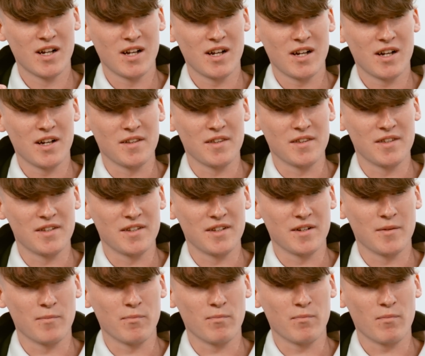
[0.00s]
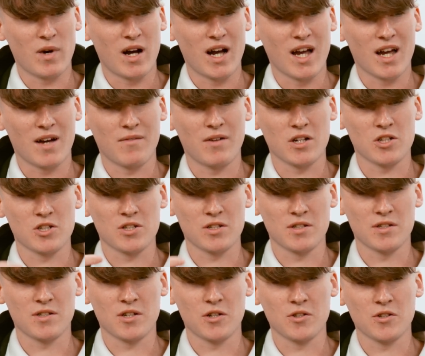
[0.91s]
And I have
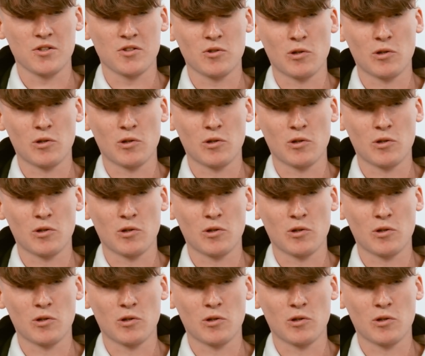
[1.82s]
actually started